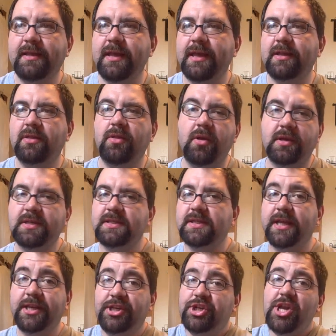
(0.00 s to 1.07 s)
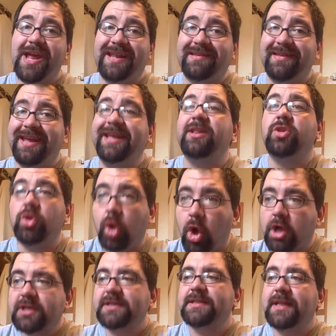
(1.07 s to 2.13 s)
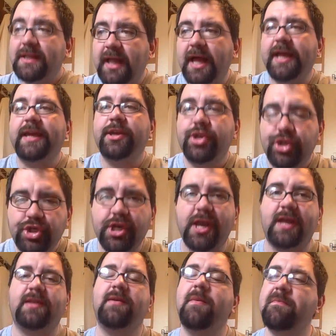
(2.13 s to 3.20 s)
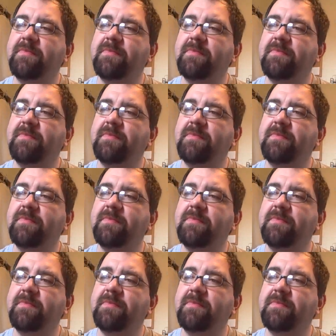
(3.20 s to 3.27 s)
like, it looks like shit. It looks like shit.